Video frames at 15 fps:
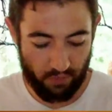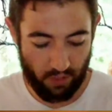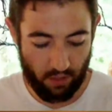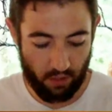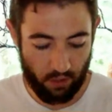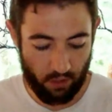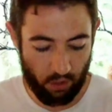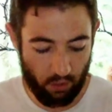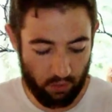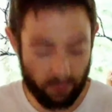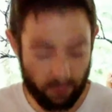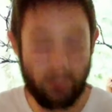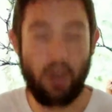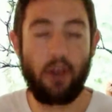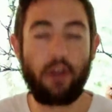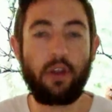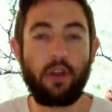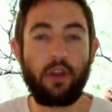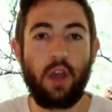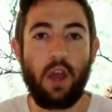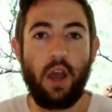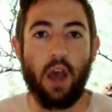Cool. So,
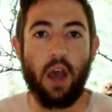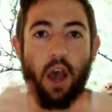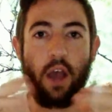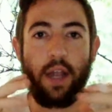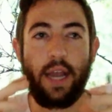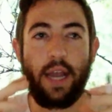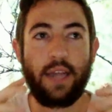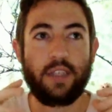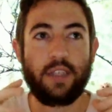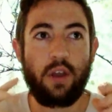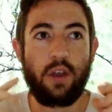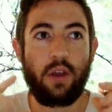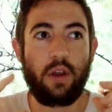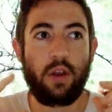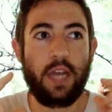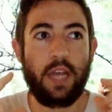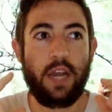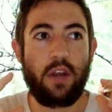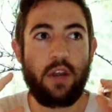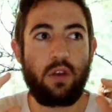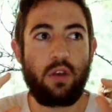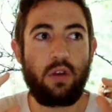okay. So
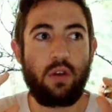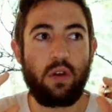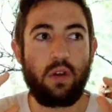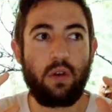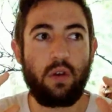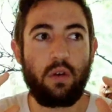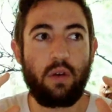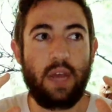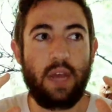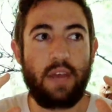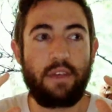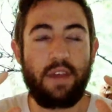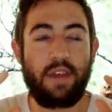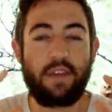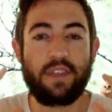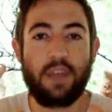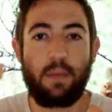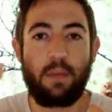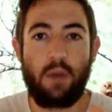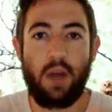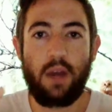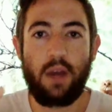can you, if
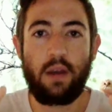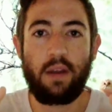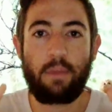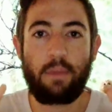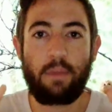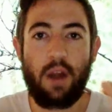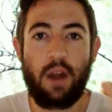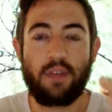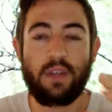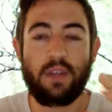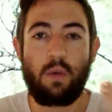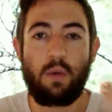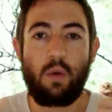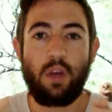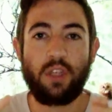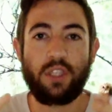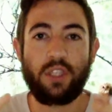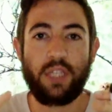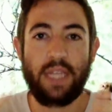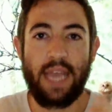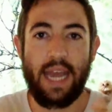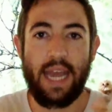someone, Byron, if someone wanted
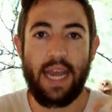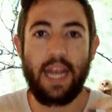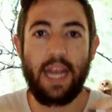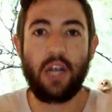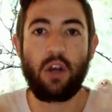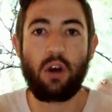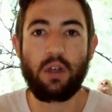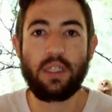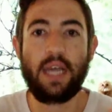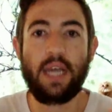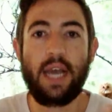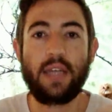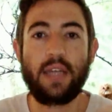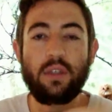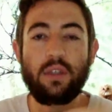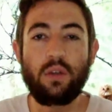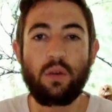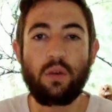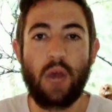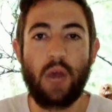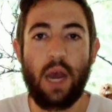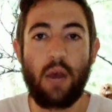to get in contact
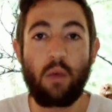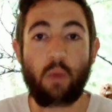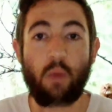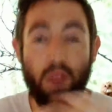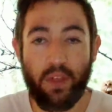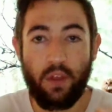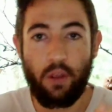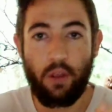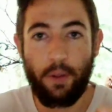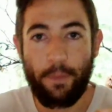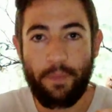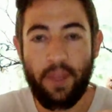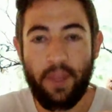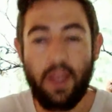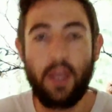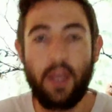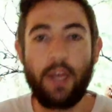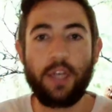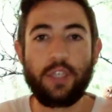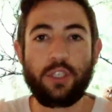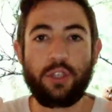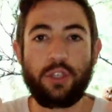with you
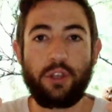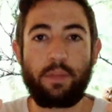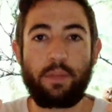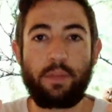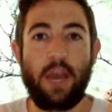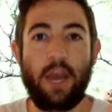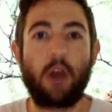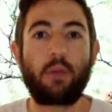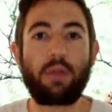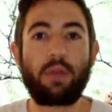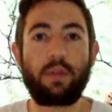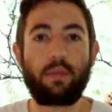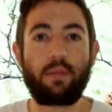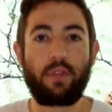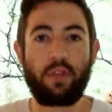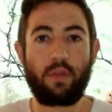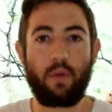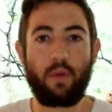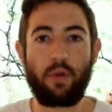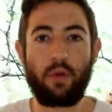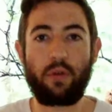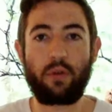to help them
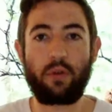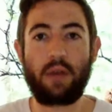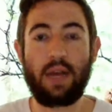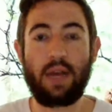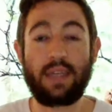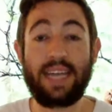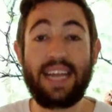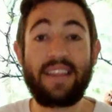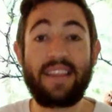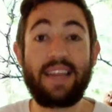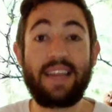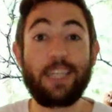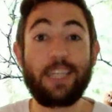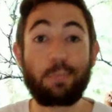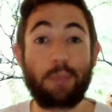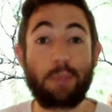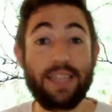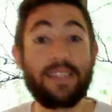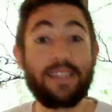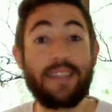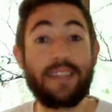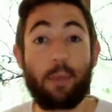through taking the next big
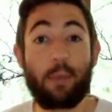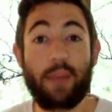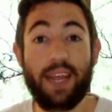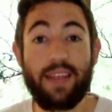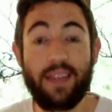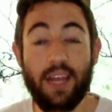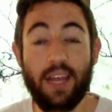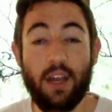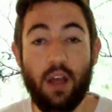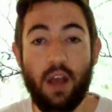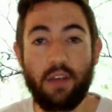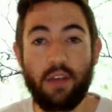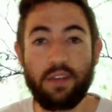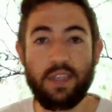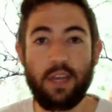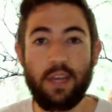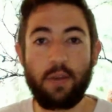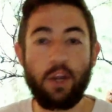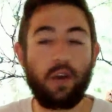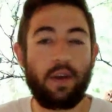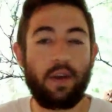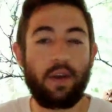step in their life, to help,
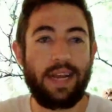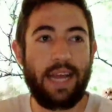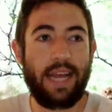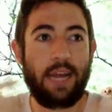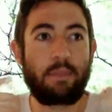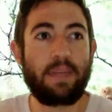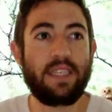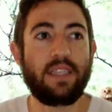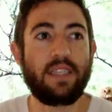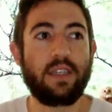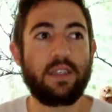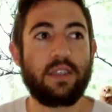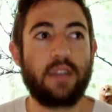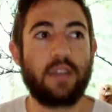in business,